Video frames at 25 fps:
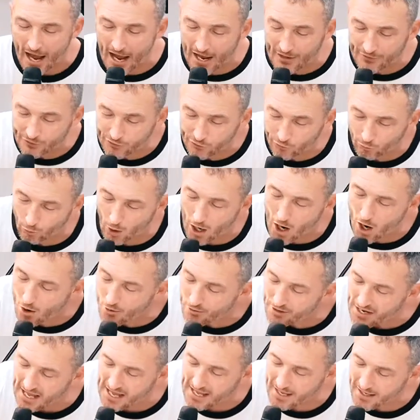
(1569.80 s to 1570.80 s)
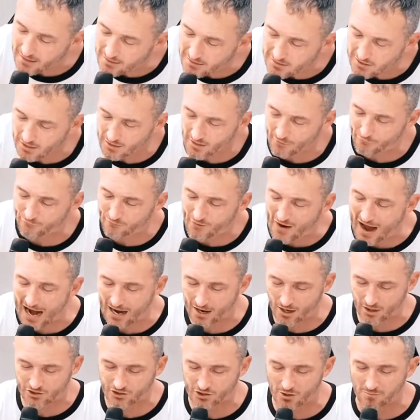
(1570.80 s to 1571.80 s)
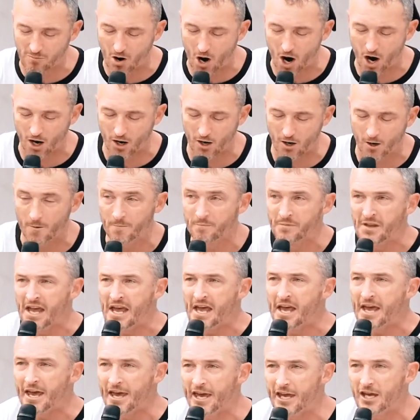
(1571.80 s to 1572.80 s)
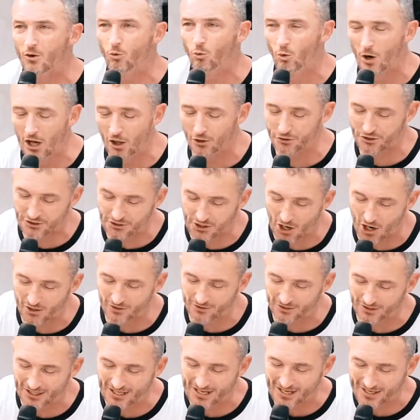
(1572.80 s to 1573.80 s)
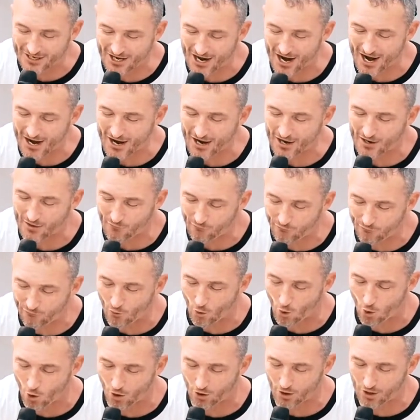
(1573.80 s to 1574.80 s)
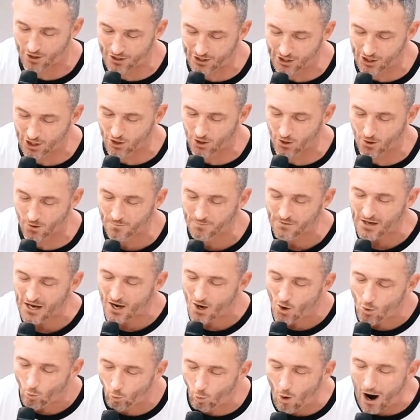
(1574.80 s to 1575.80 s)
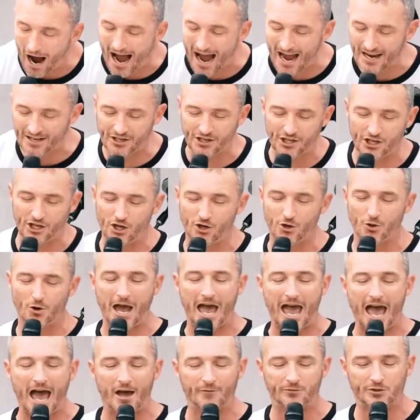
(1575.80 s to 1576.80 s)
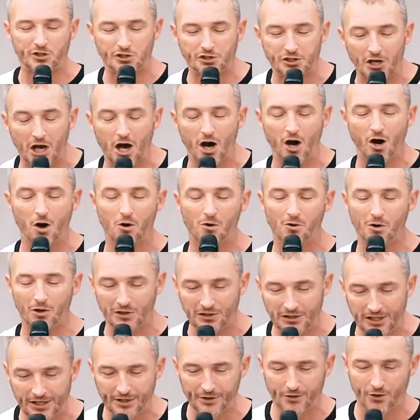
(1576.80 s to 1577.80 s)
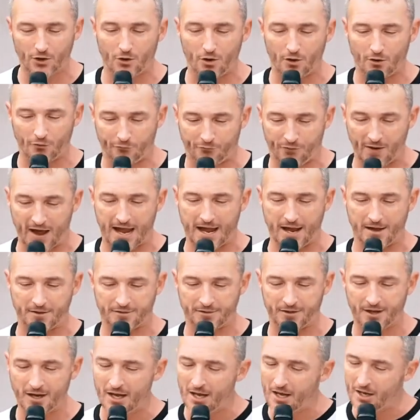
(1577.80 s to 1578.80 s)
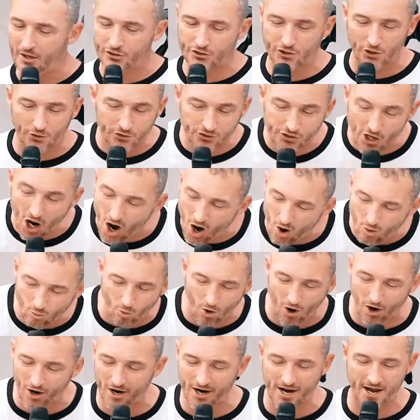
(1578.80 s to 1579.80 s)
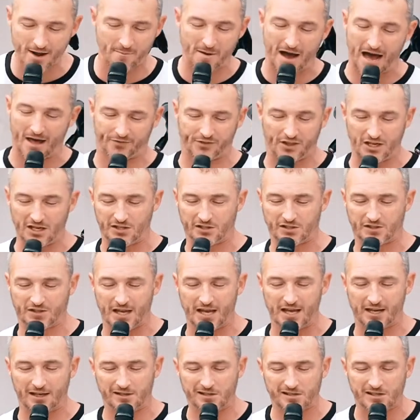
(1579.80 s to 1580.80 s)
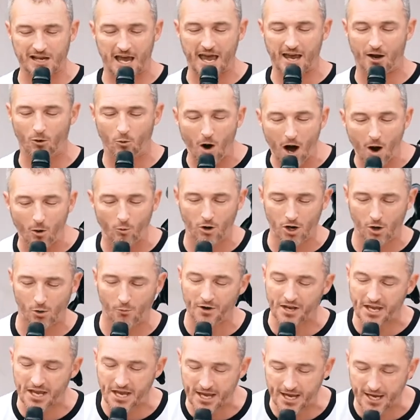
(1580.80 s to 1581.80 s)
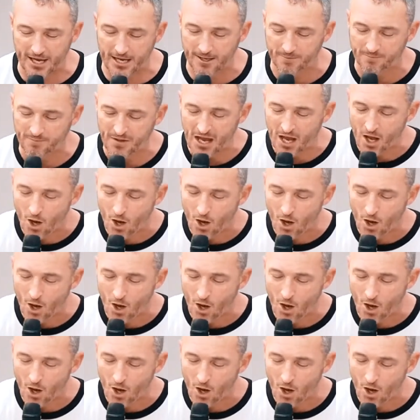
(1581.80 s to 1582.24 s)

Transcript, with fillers: and thrown into the fire tomorrow, He will certainly care for you. Why do you have so little faith? So don't worry about these things, saying, What will we eat?